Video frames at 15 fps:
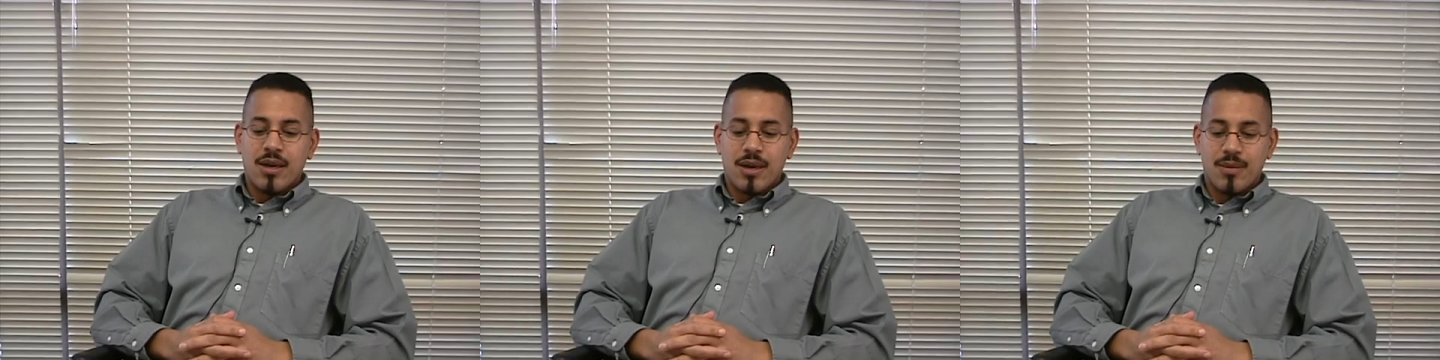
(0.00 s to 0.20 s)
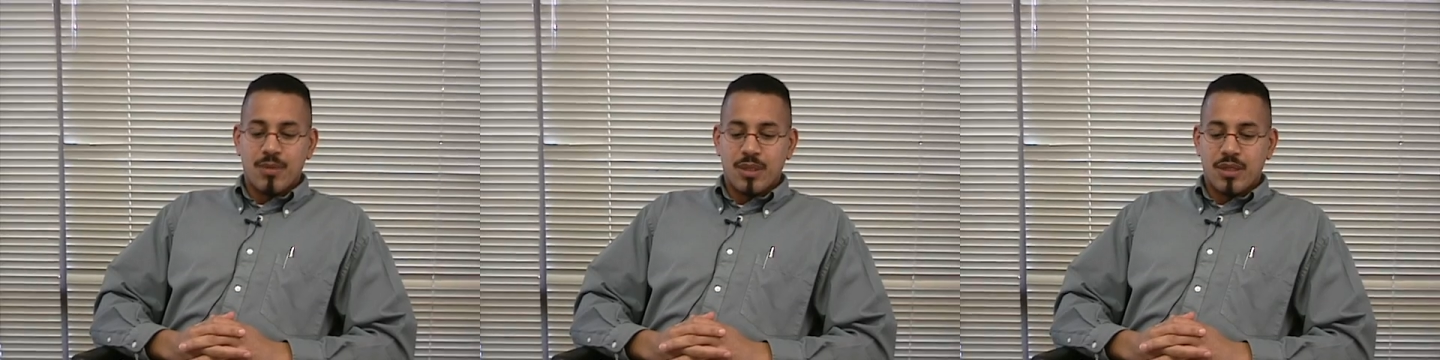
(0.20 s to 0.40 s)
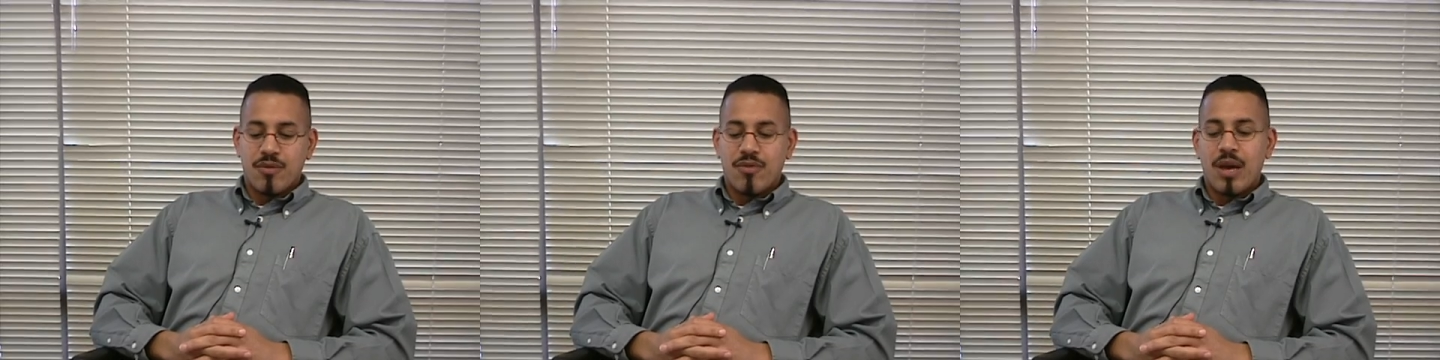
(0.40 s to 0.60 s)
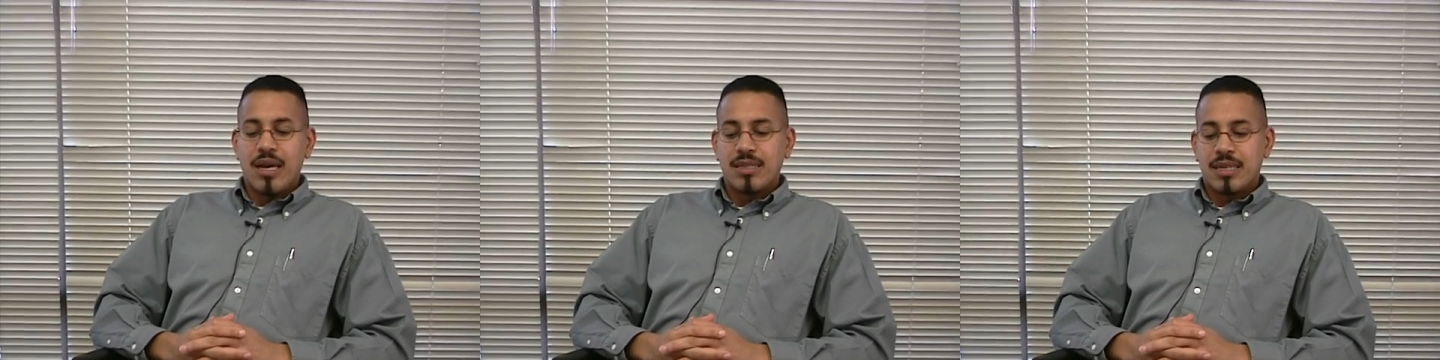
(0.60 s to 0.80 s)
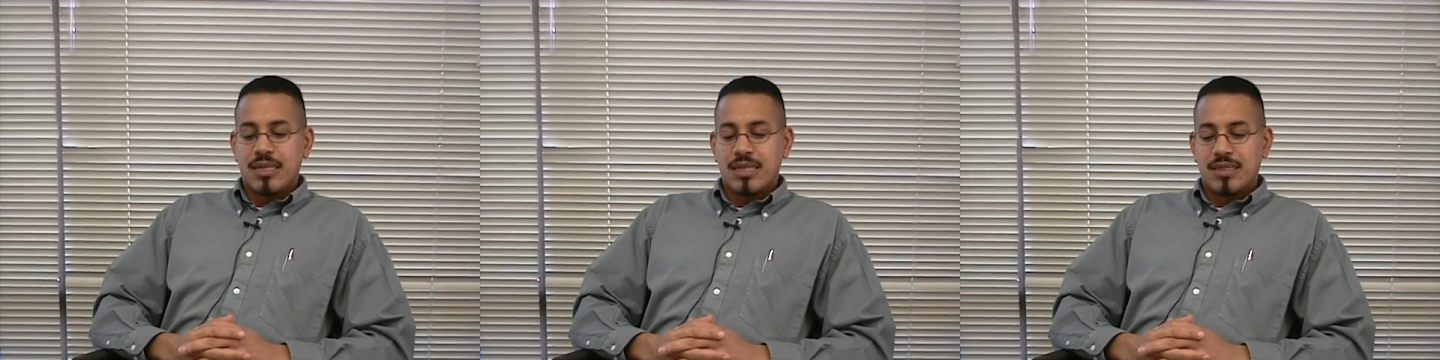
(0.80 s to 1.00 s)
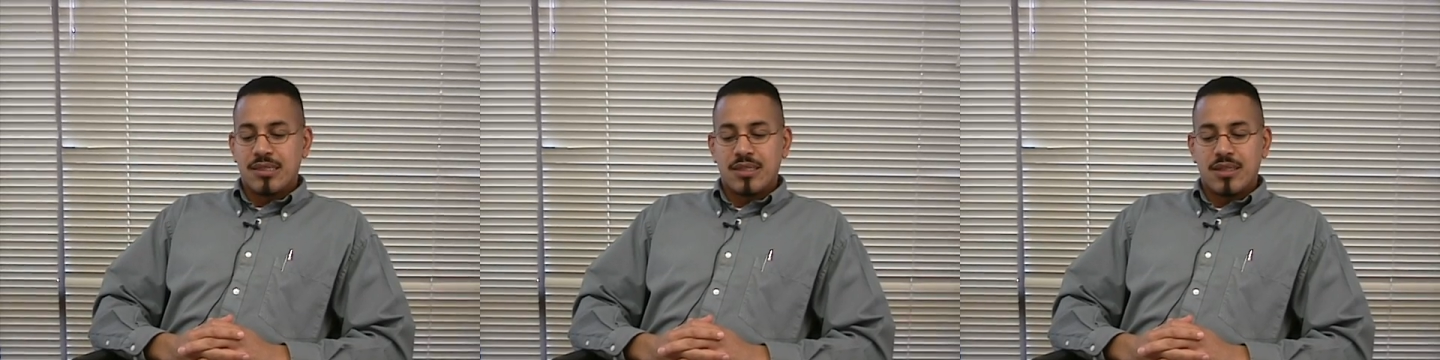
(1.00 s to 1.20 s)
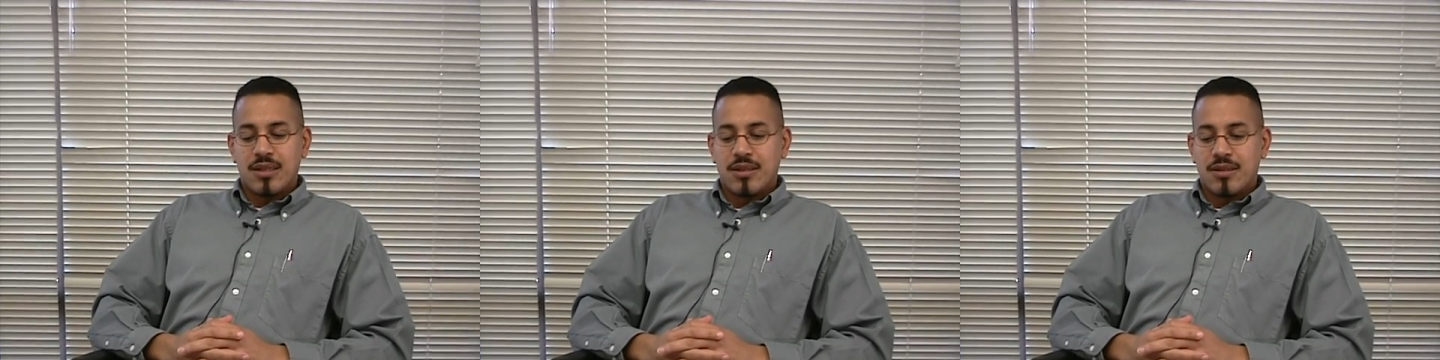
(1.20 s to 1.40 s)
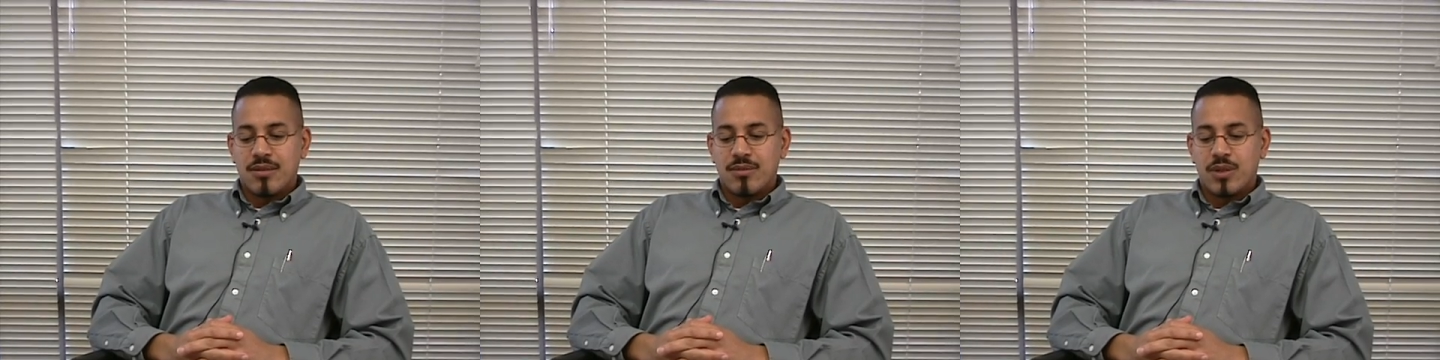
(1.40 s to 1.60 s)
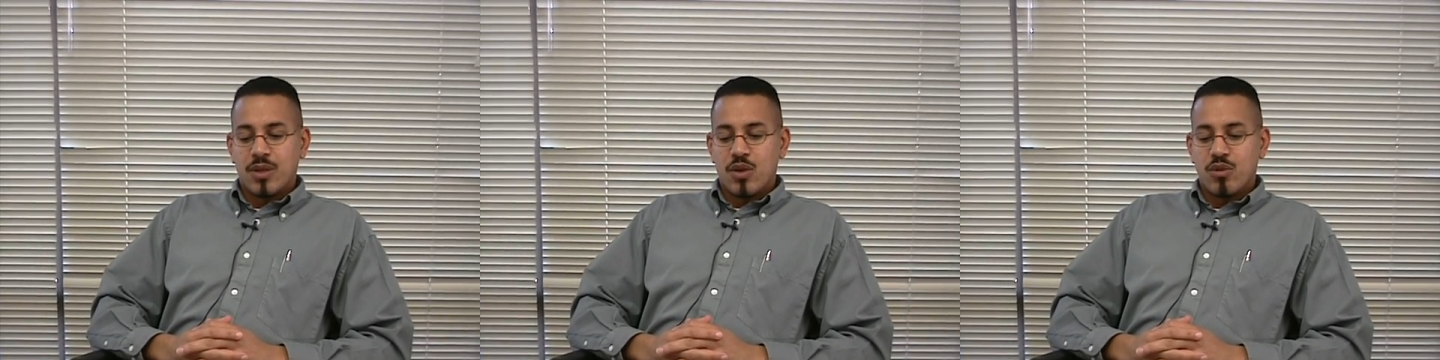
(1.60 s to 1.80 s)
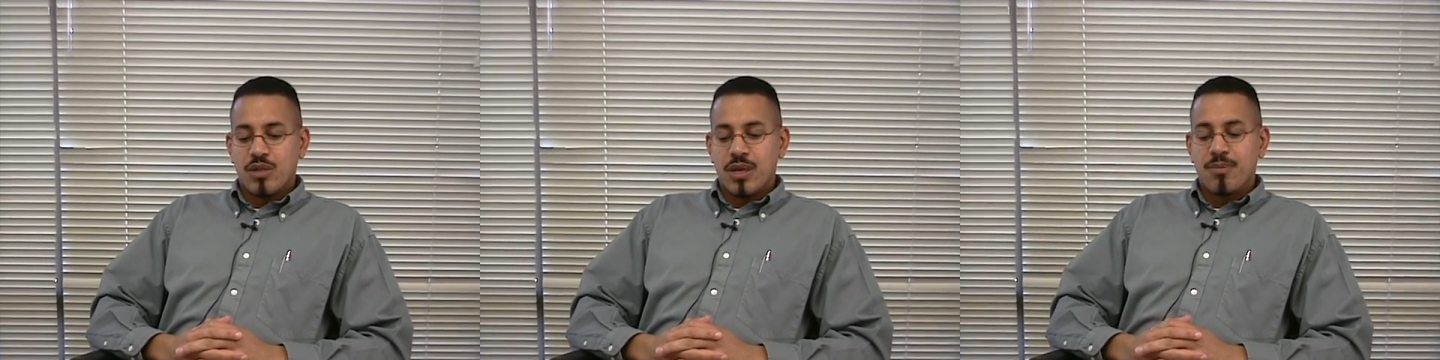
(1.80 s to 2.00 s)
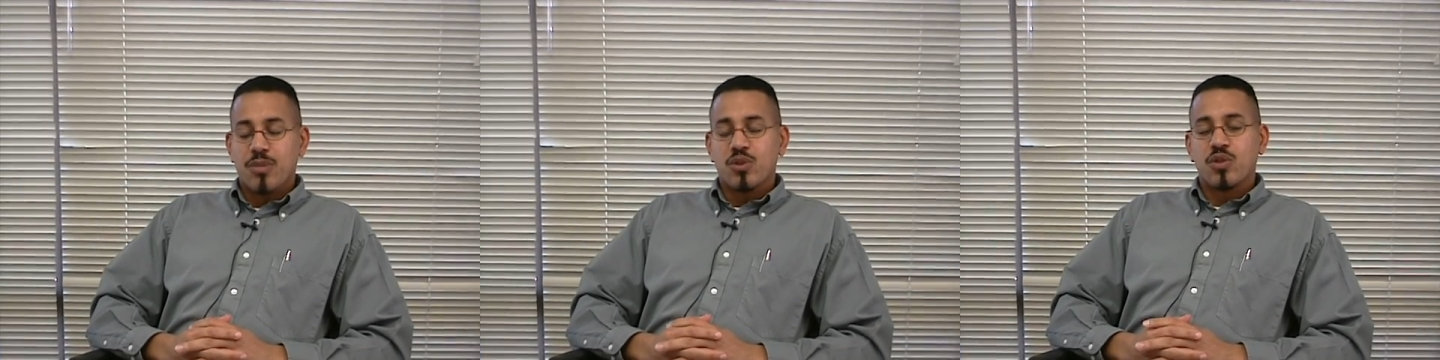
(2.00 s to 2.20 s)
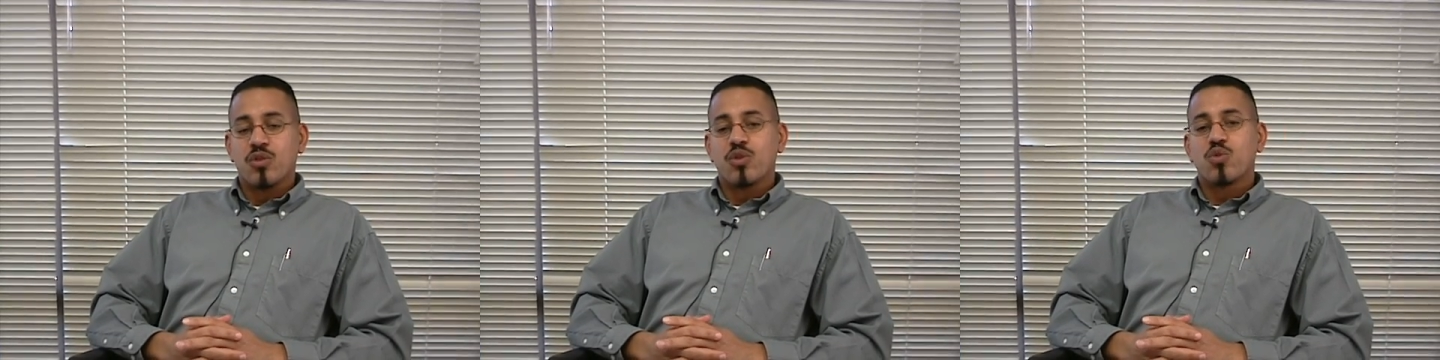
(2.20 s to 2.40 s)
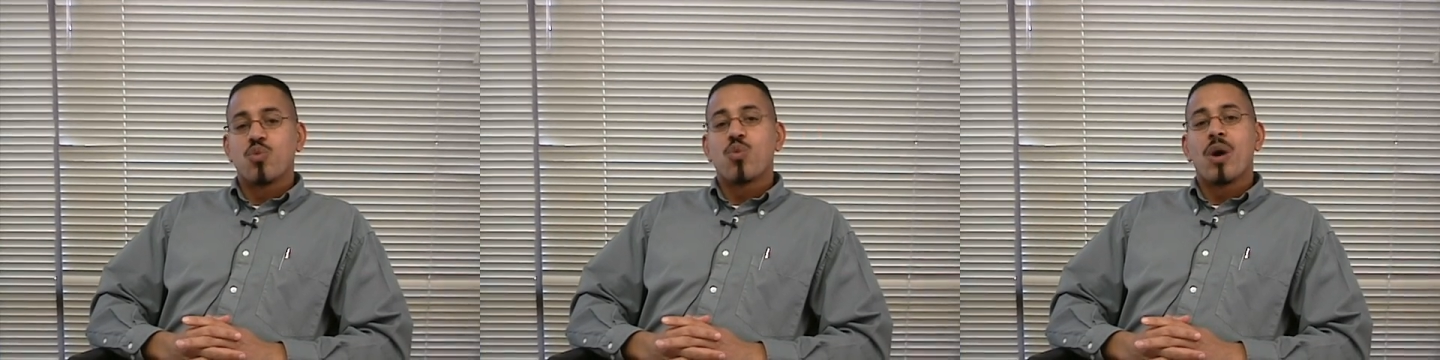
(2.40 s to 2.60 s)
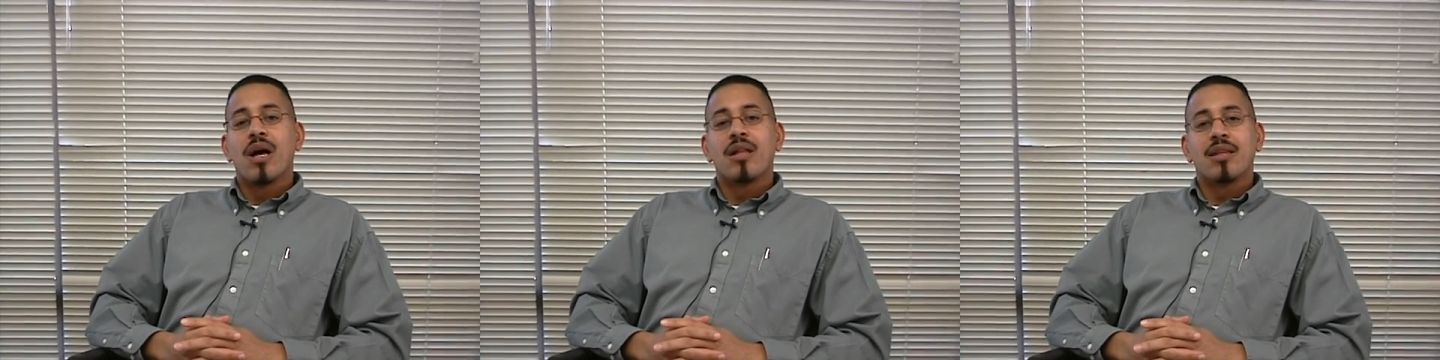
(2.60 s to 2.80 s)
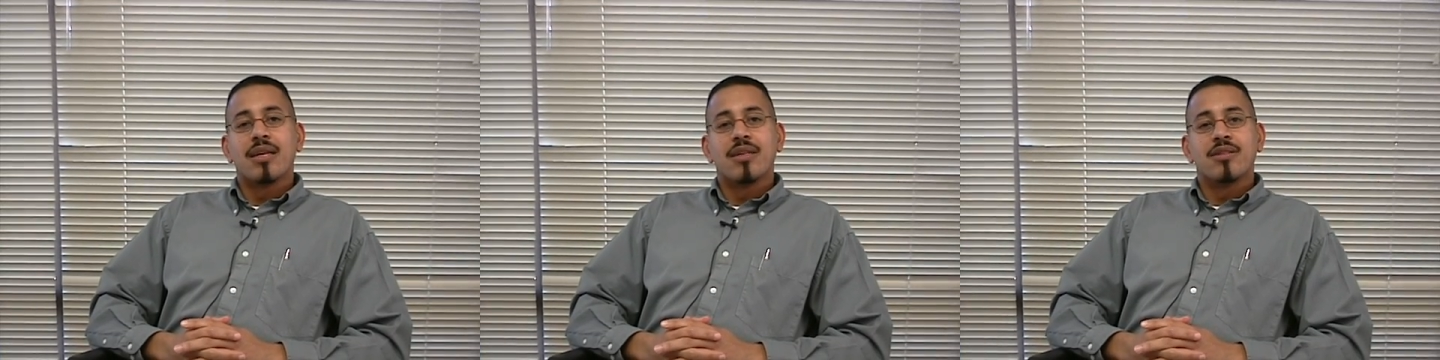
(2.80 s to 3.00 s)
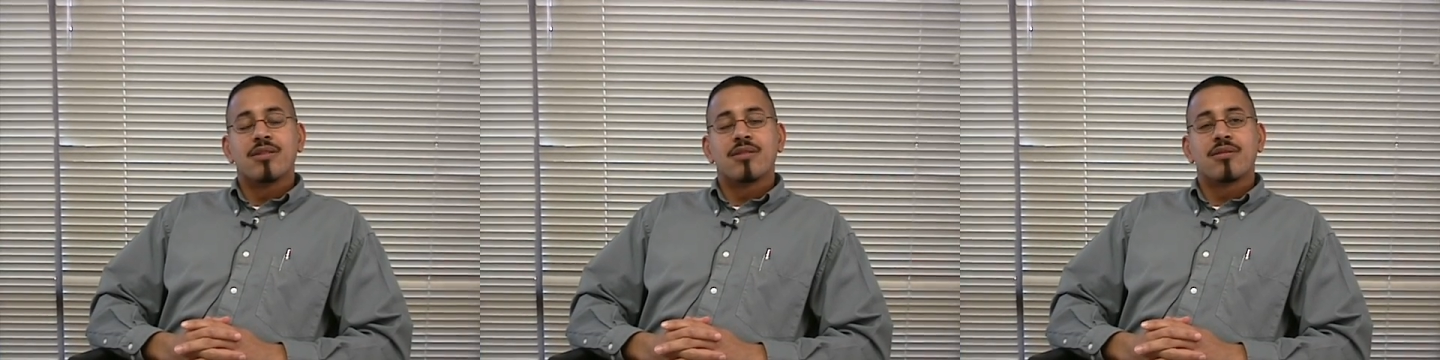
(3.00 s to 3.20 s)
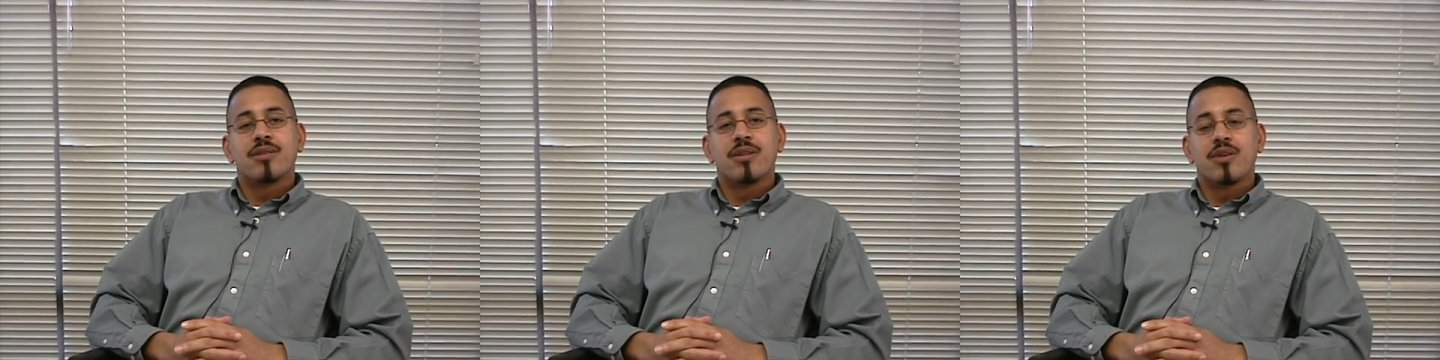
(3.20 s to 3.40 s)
But the fact that it's temperature as well as